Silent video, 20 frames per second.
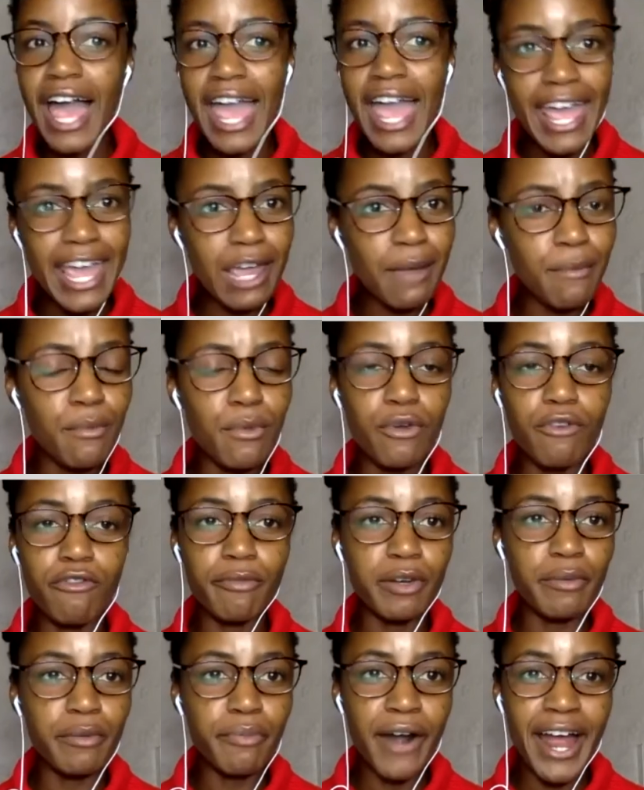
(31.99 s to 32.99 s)
a
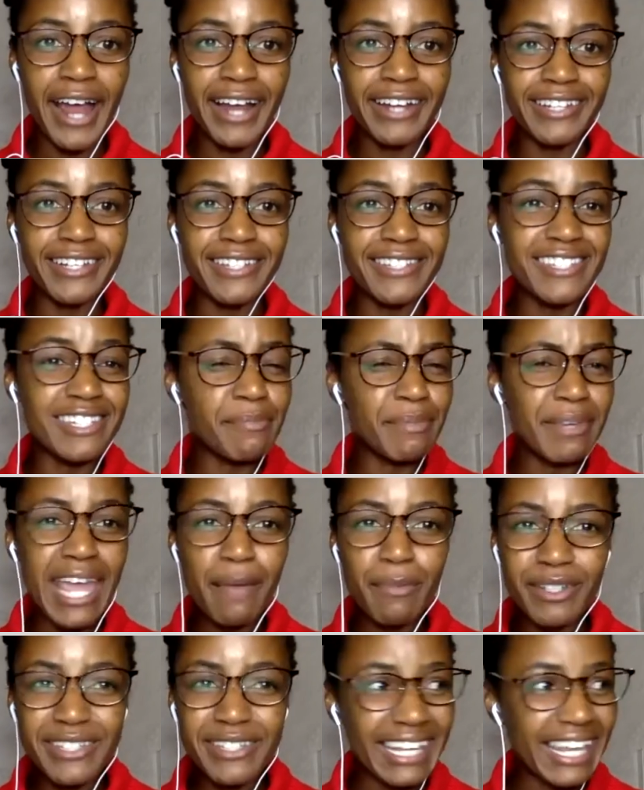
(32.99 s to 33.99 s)
movement practice, to be
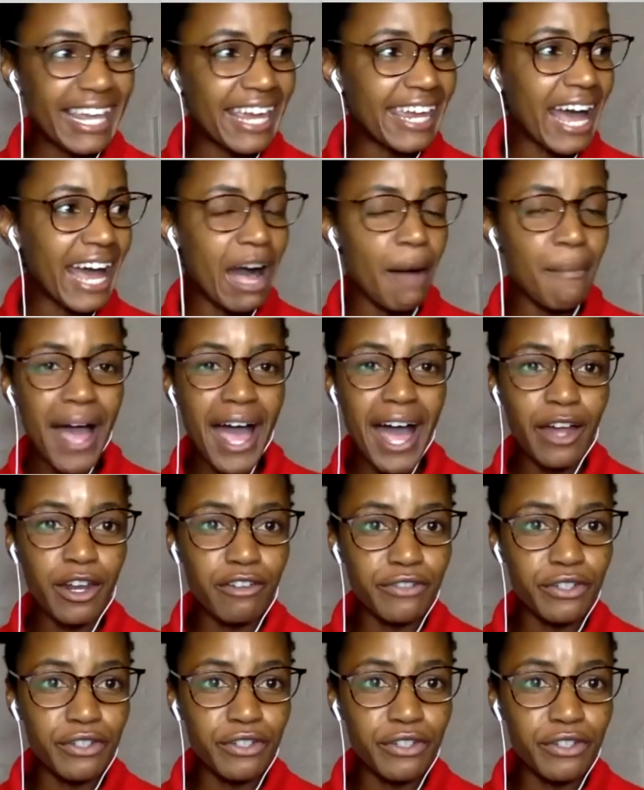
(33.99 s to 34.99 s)
able to get up out of
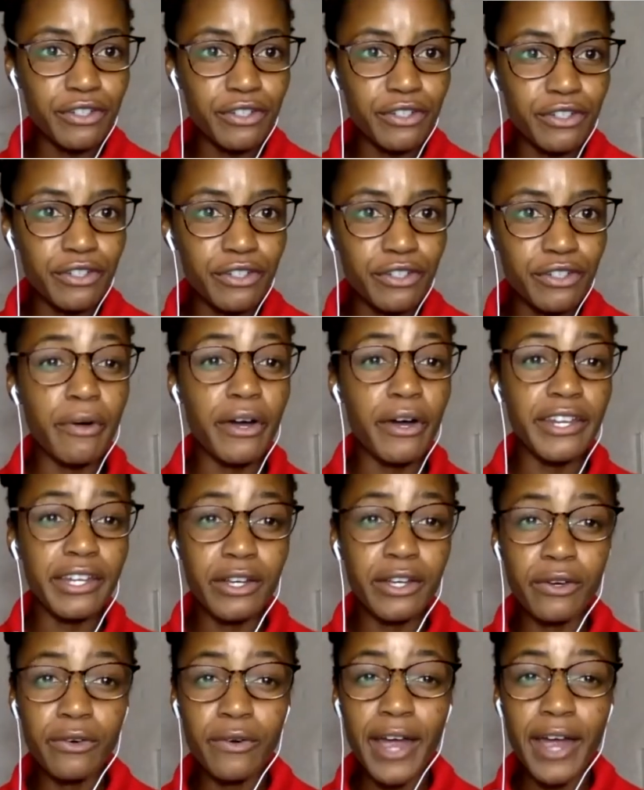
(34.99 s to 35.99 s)
your chair and
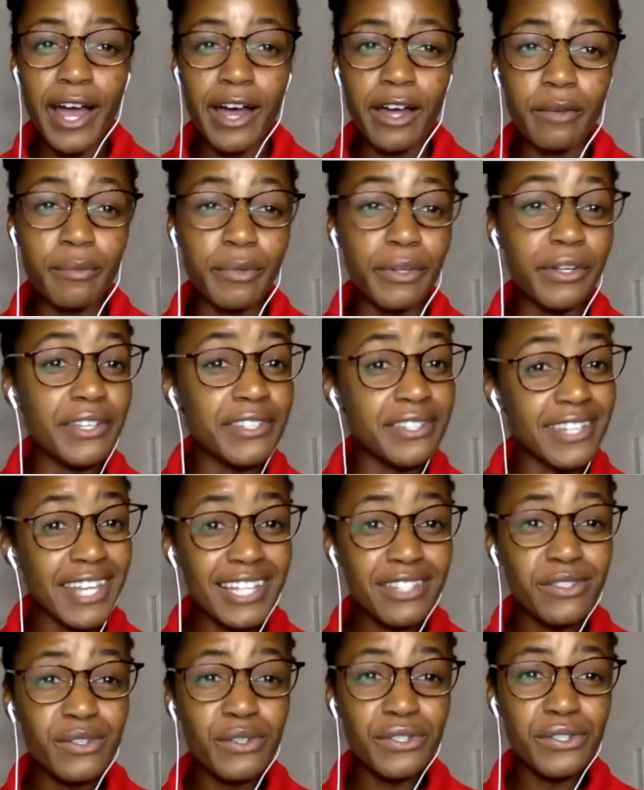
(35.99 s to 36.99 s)
move your body around,
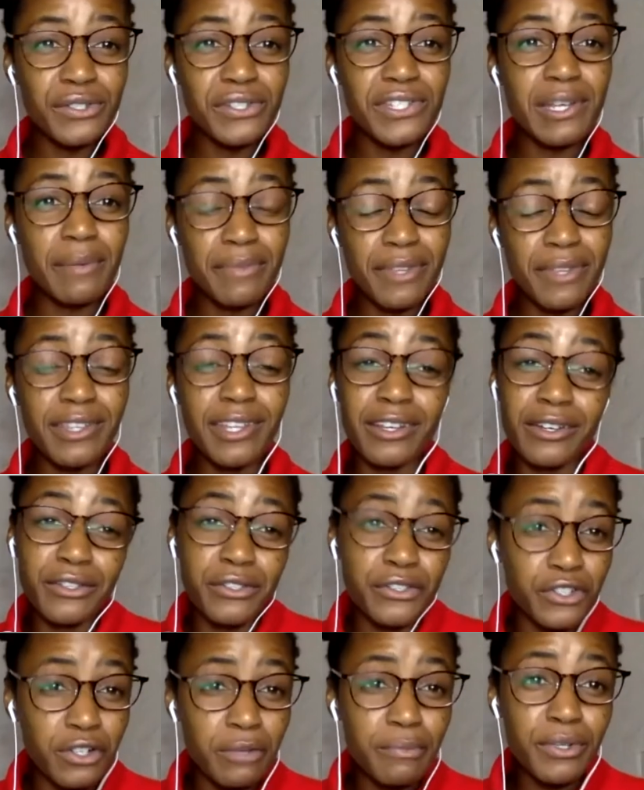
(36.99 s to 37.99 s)
because that's also something that
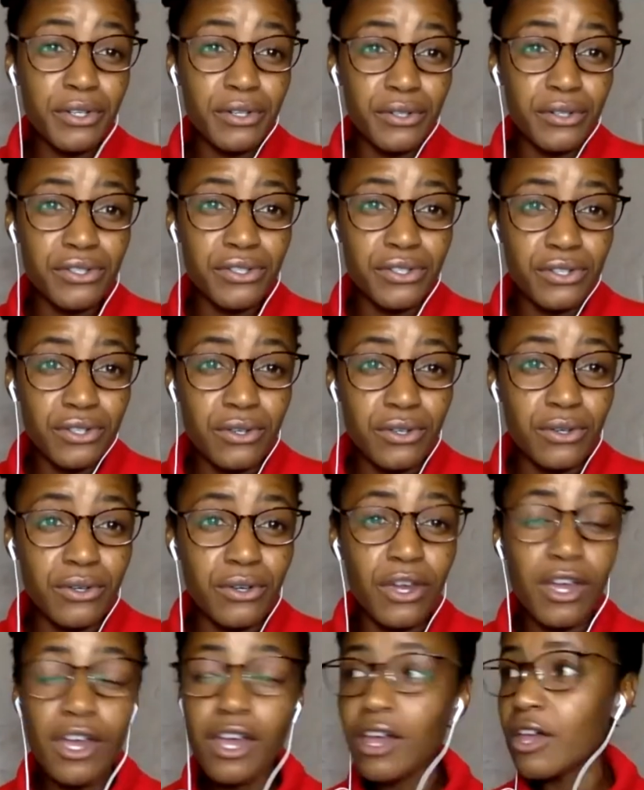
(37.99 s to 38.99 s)
contributes
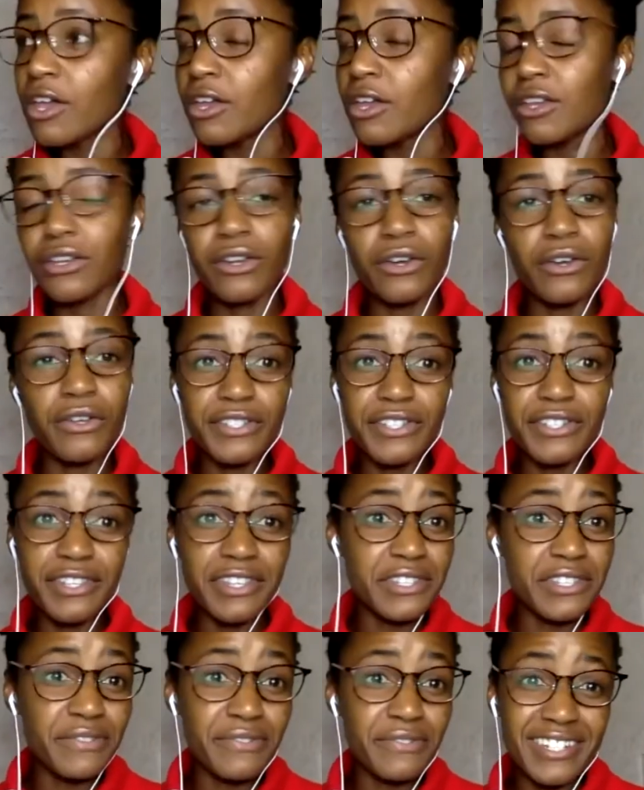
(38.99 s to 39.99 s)
to, you know, to
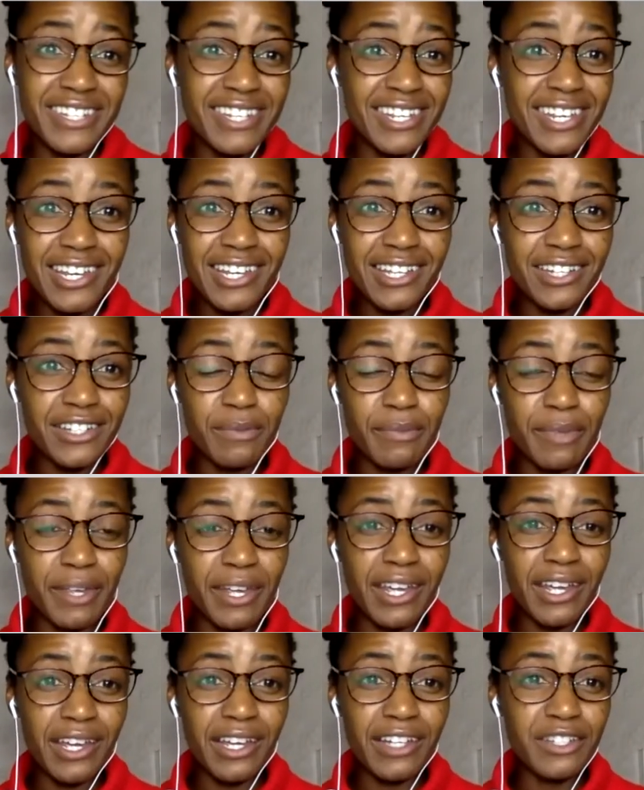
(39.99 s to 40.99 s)
this fatigue and to
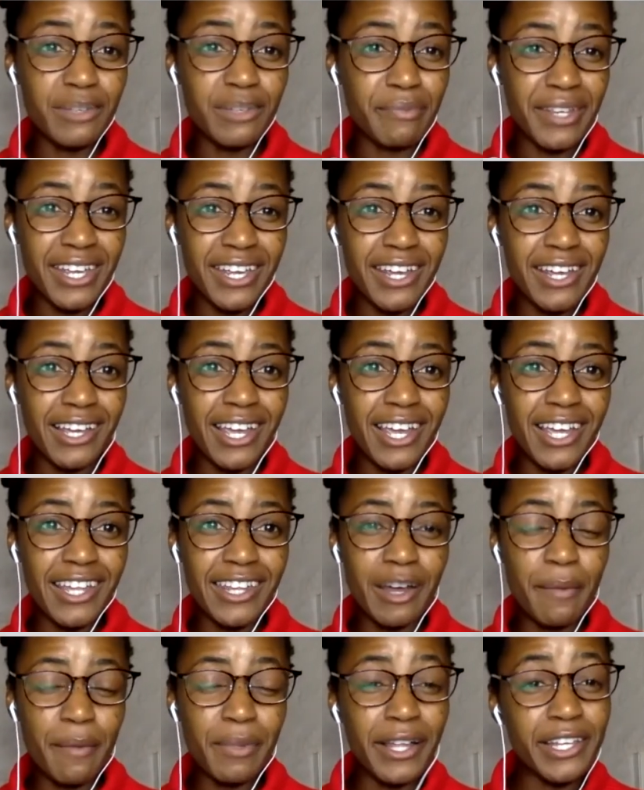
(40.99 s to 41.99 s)
being in
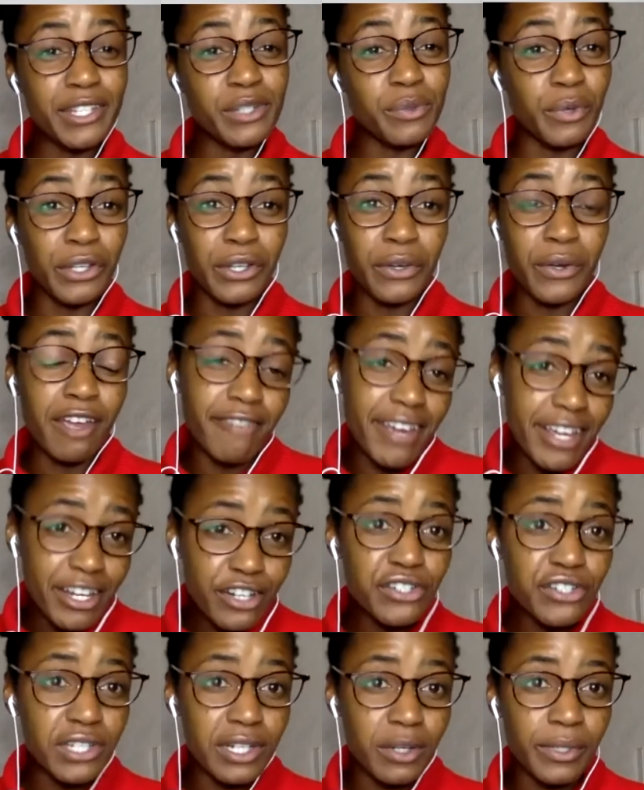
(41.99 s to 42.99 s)
a place where you
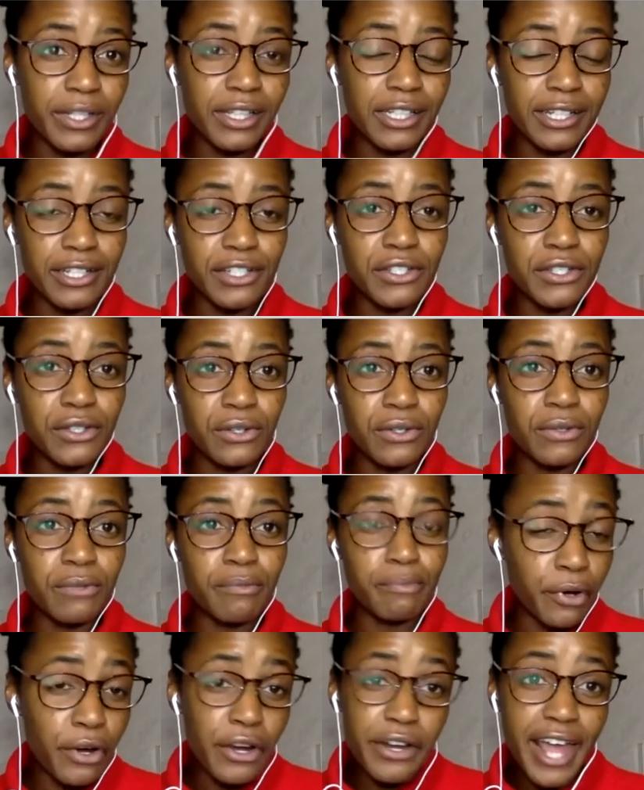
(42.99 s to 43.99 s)
eventually would lead to
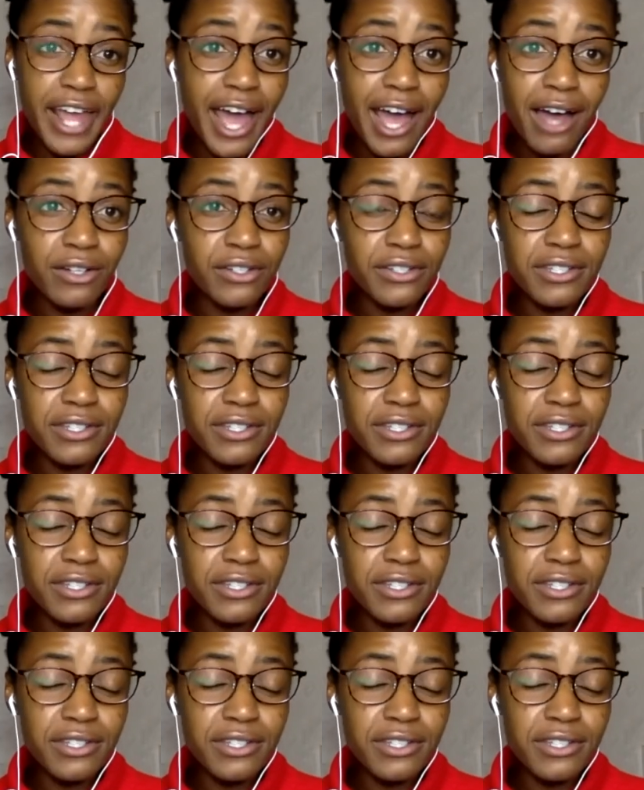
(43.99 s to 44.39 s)
burnout.